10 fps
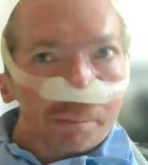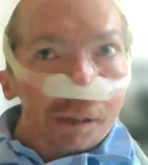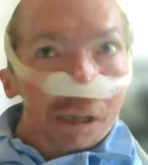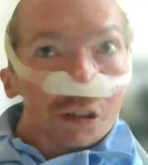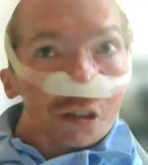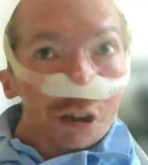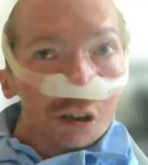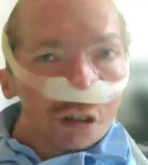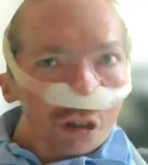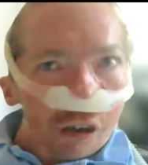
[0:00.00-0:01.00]
in beach
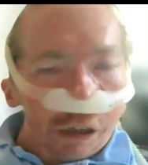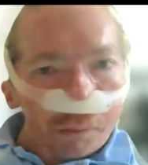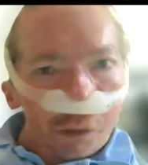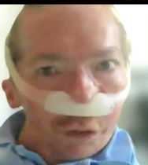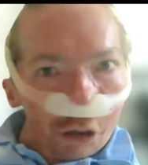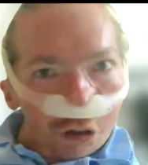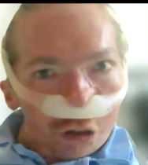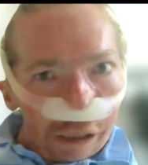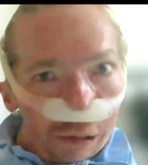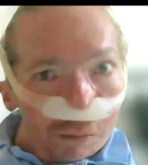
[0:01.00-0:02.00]

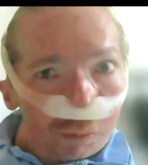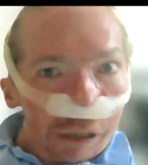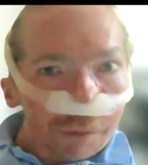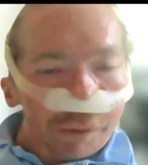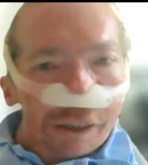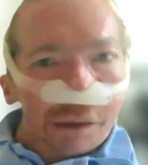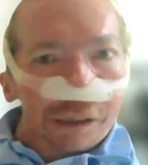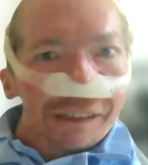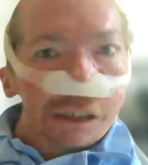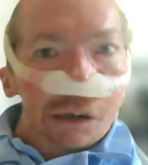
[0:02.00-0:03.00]
geomorphology, even though I
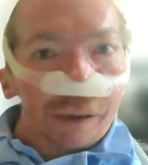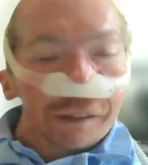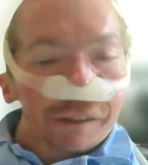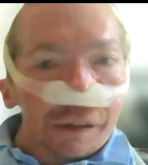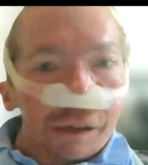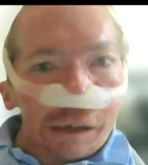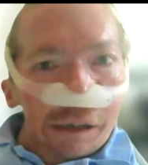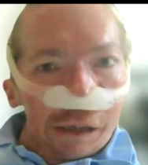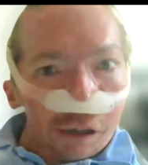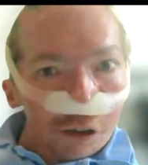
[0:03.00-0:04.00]
didn't know
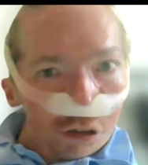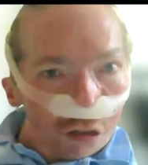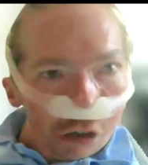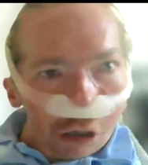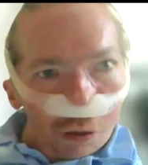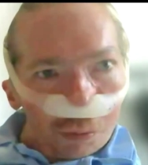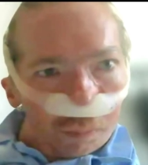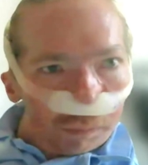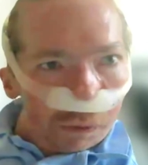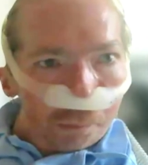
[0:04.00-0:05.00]
it. So,
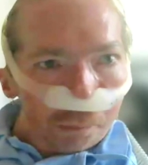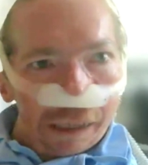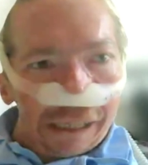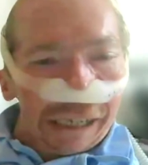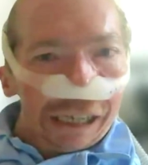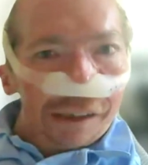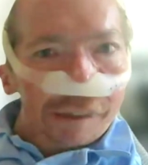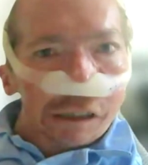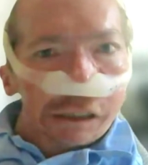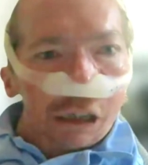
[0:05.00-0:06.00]
being
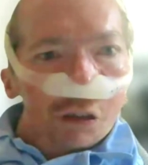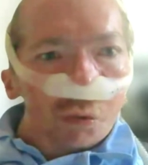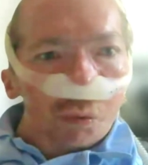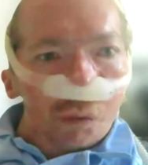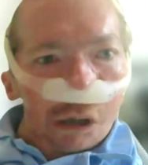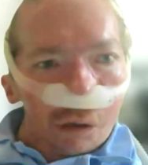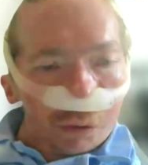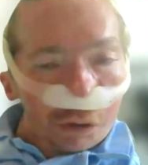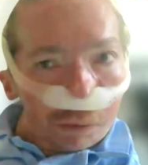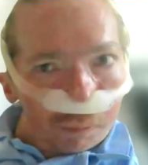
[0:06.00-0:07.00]
in the natural
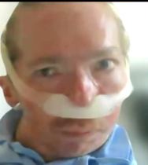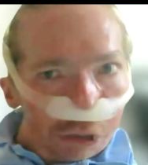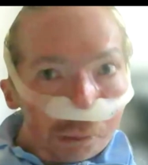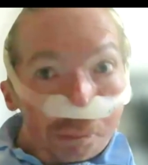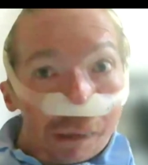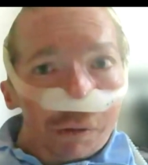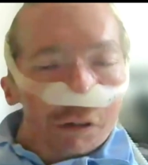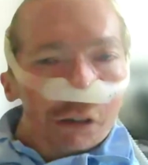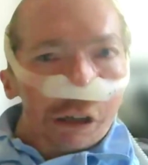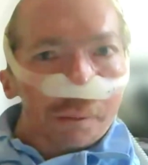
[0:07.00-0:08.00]
world, the
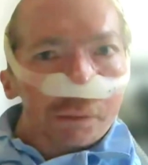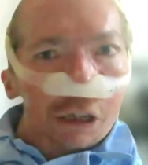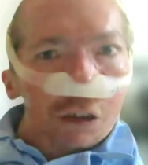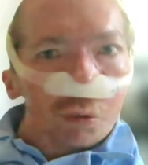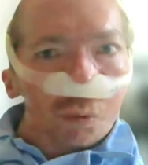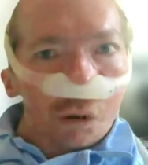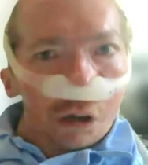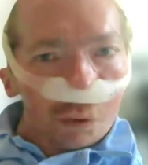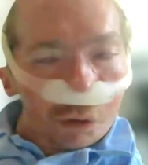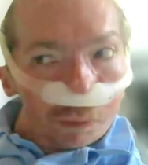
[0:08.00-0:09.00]
maritime natural
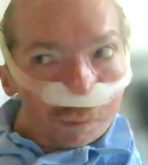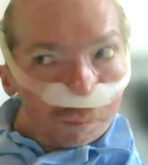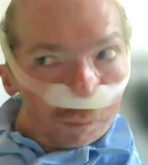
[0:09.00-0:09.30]
world,